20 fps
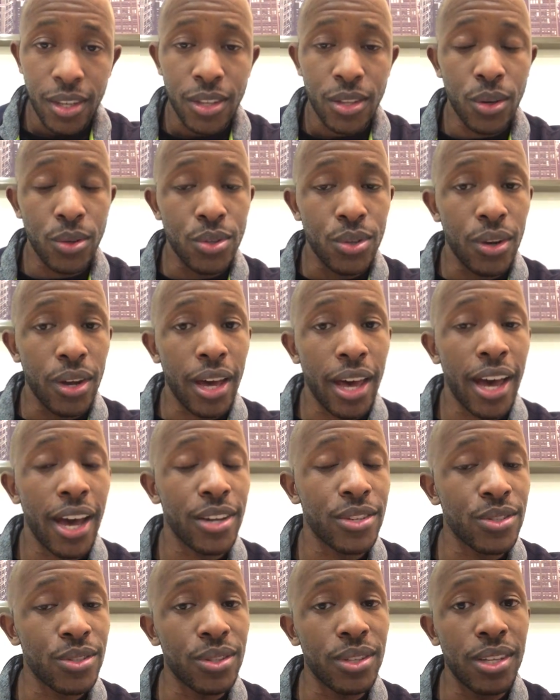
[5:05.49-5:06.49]
Those are
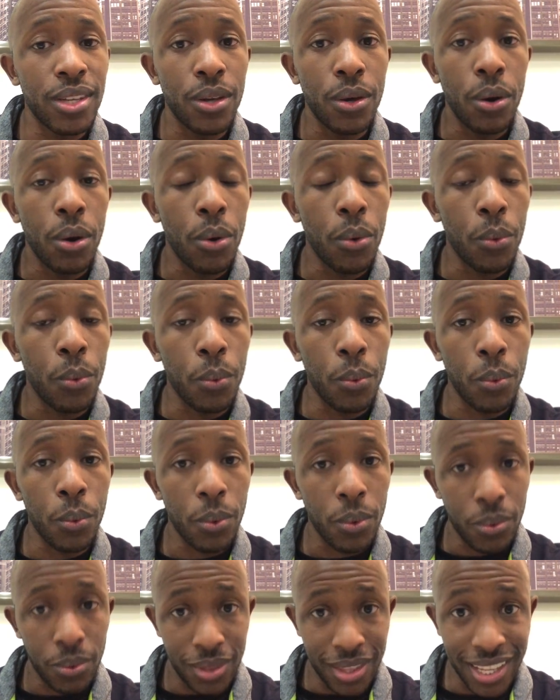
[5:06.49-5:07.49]
actually
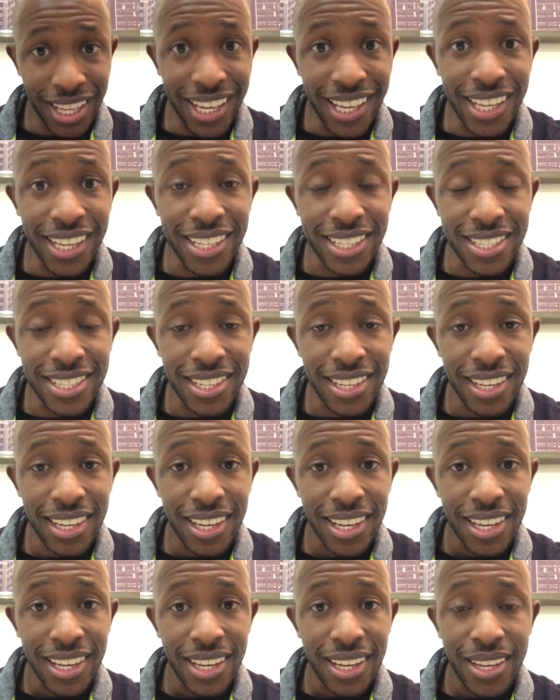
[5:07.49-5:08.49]
needs,
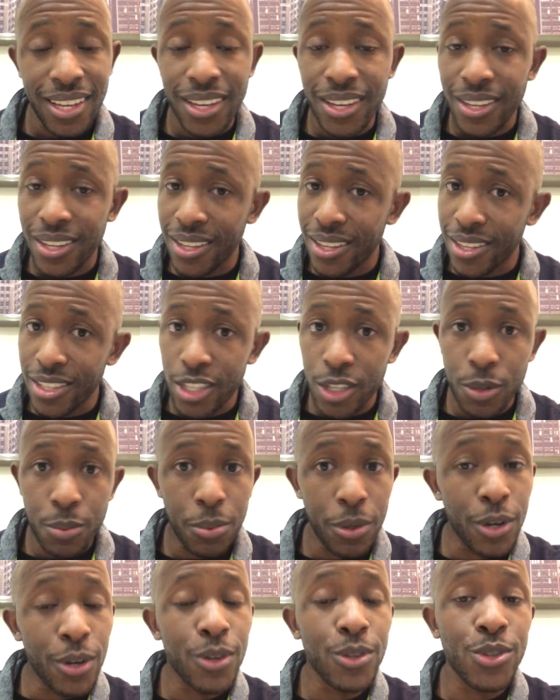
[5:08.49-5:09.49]

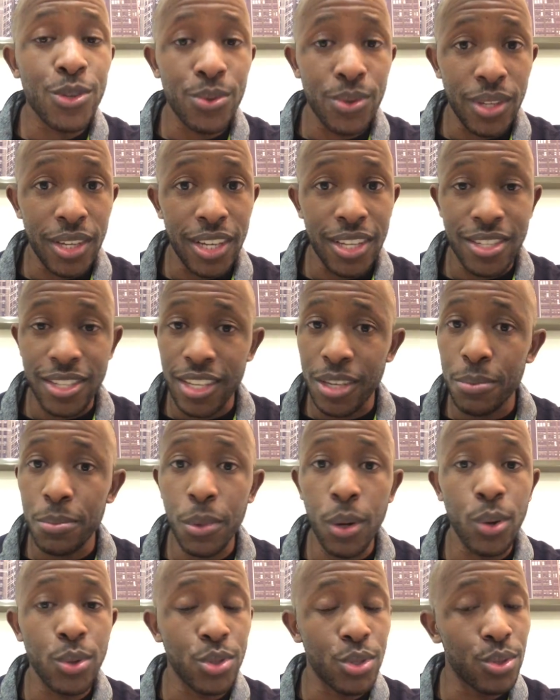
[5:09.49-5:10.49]
spiritual needs,
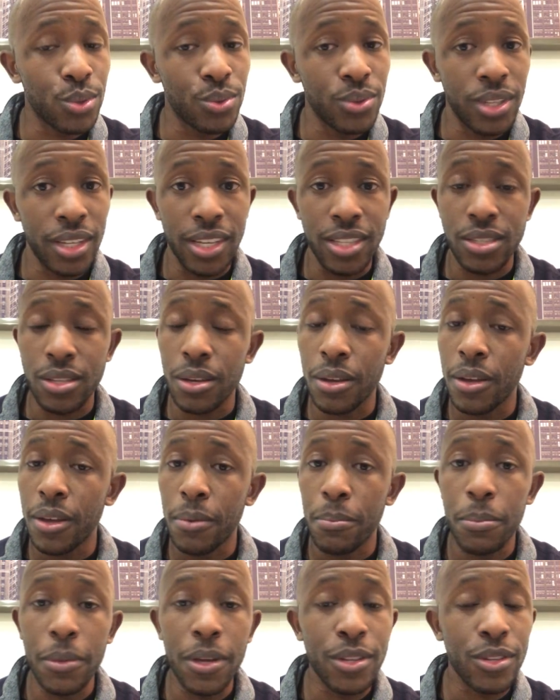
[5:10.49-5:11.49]
emotional needs,
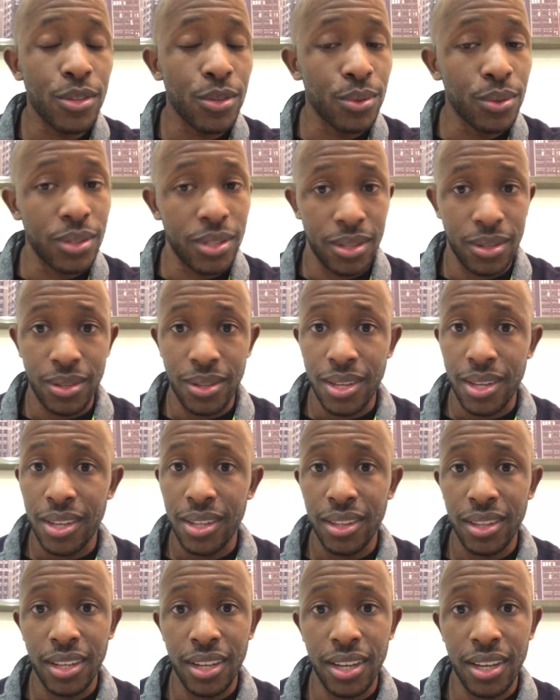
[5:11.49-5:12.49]
mental
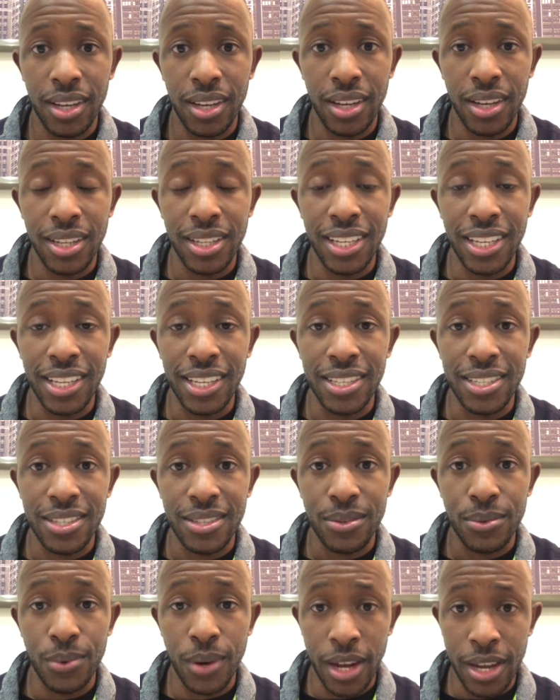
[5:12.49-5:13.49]

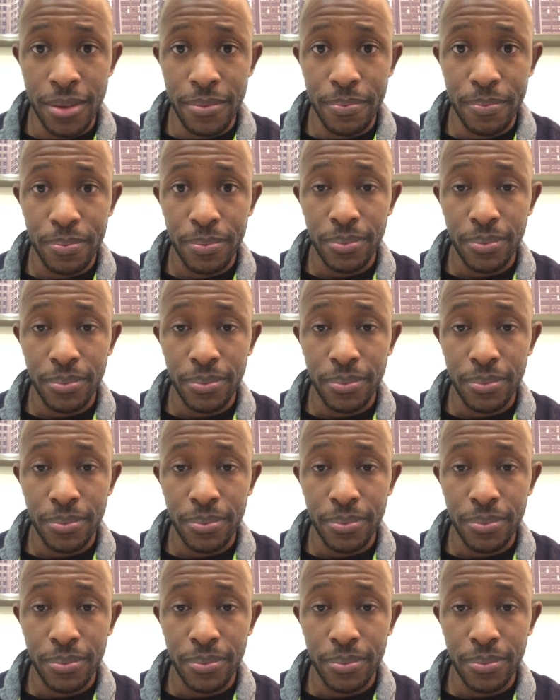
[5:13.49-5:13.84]
needs, right?